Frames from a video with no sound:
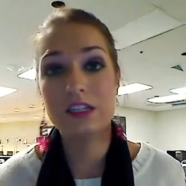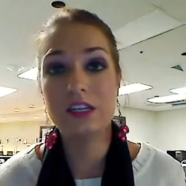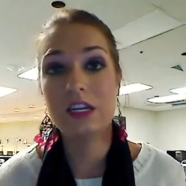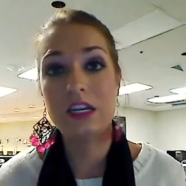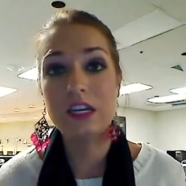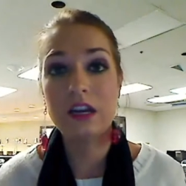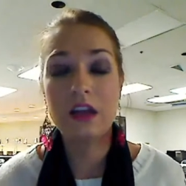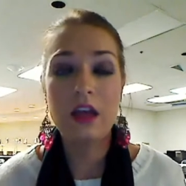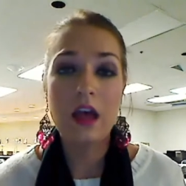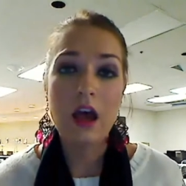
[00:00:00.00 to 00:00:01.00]
Is this a need?
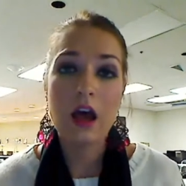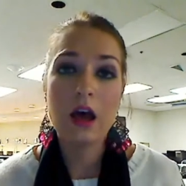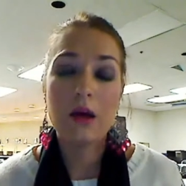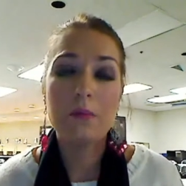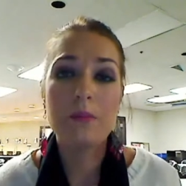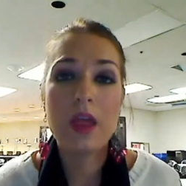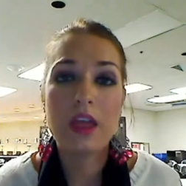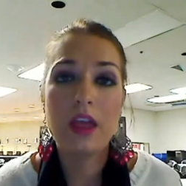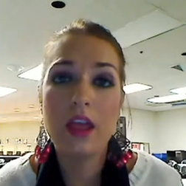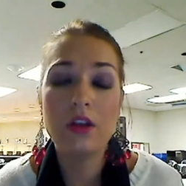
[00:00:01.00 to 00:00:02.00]
And
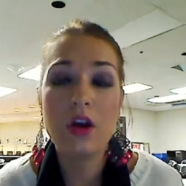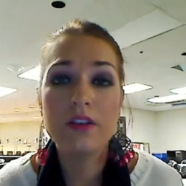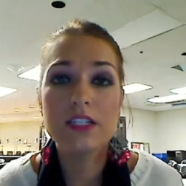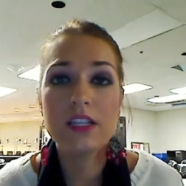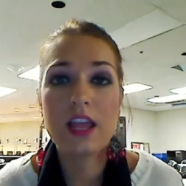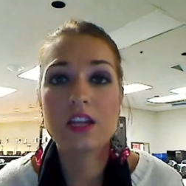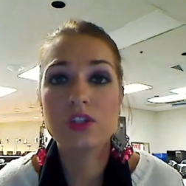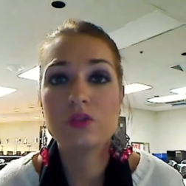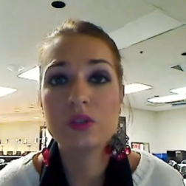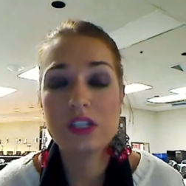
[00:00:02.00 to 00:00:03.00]
obviously the
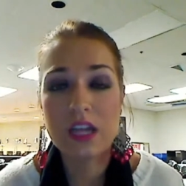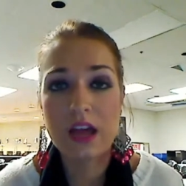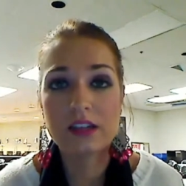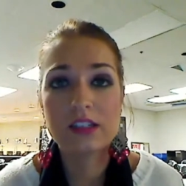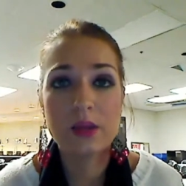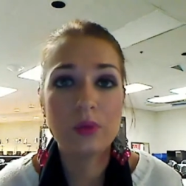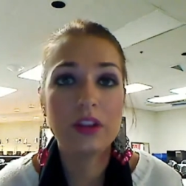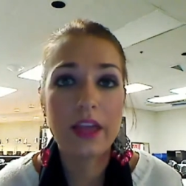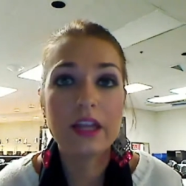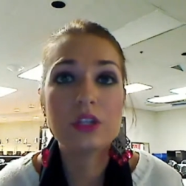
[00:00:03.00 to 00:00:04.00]
answer is yes. They
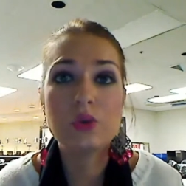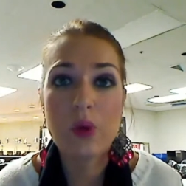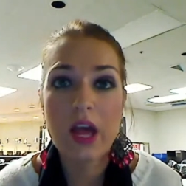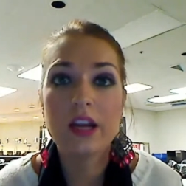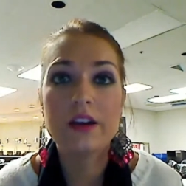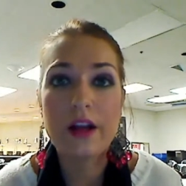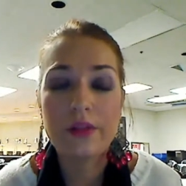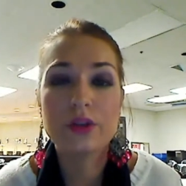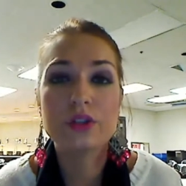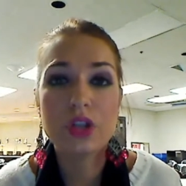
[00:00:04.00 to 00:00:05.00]
would like to add
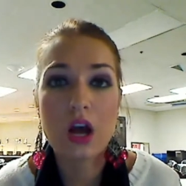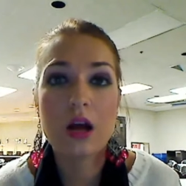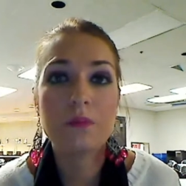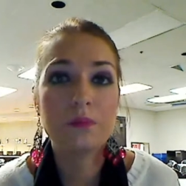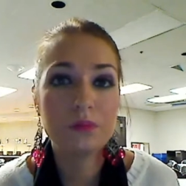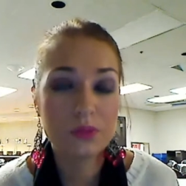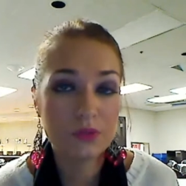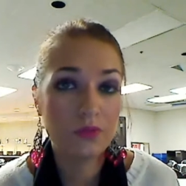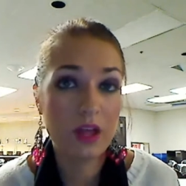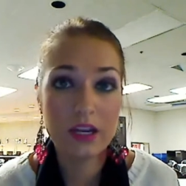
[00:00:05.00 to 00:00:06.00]
another top
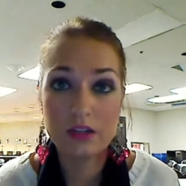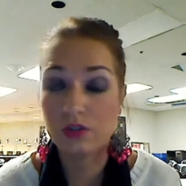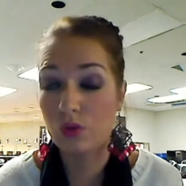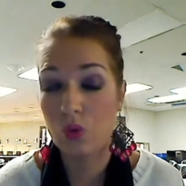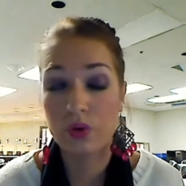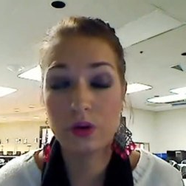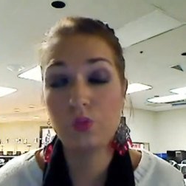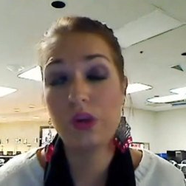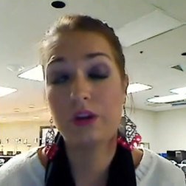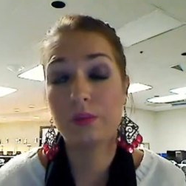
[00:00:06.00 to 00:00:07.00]
flight
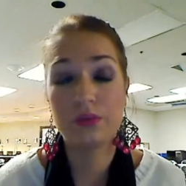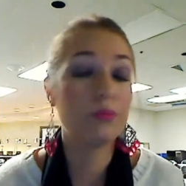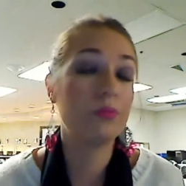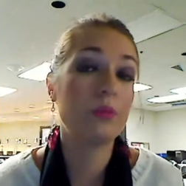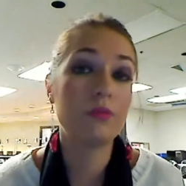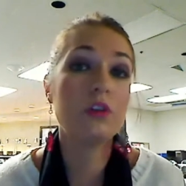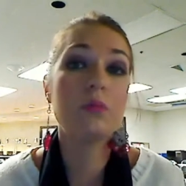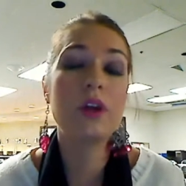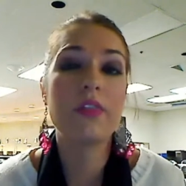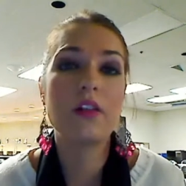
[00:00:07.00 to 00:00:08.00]
scoring winger,
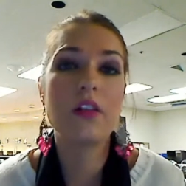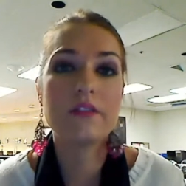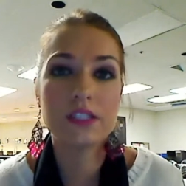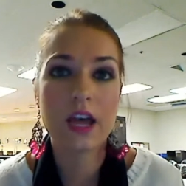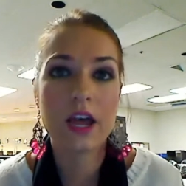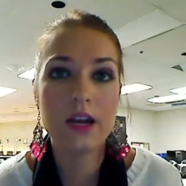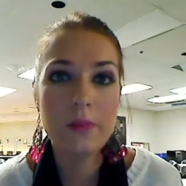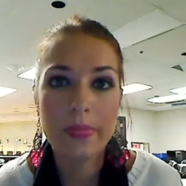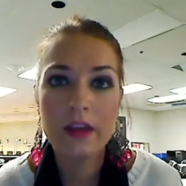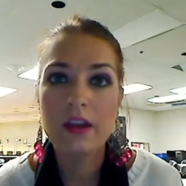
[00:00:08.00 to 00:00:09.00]
preferably on the left
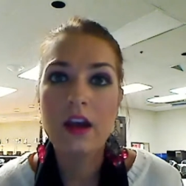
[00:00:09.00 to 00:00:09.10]
side.